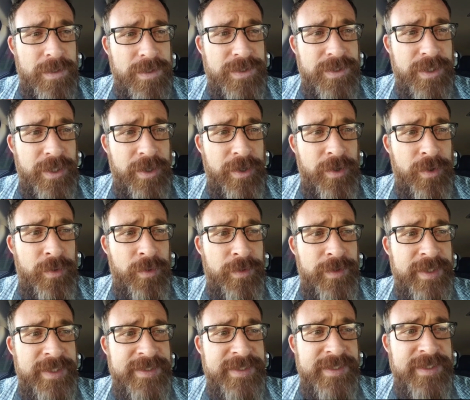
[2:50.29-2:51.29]

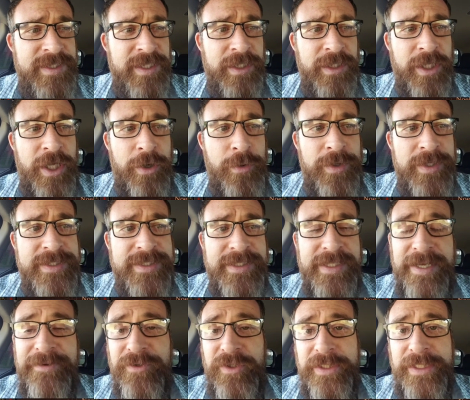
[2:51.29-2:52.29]
So this is the lowest
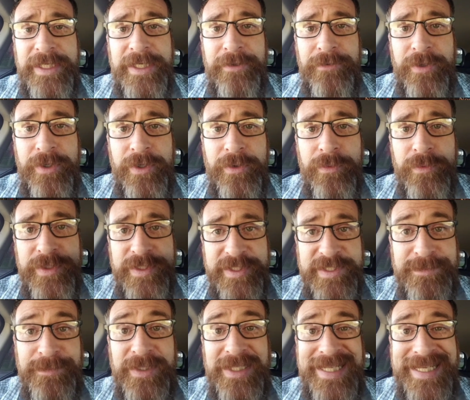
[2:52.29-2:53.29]
level hero with
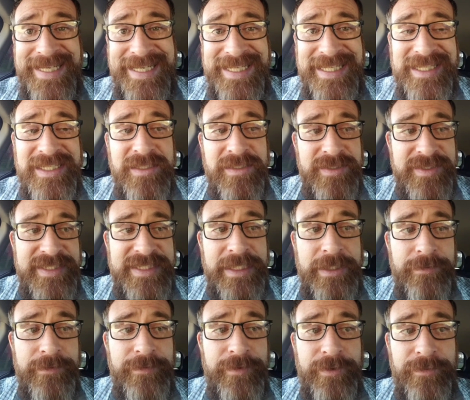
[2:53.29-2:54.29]
this plain
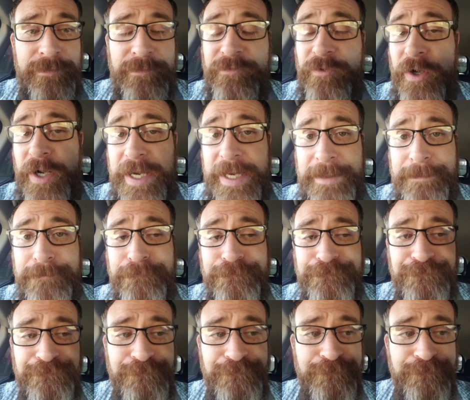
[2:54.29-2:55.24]
silver frame.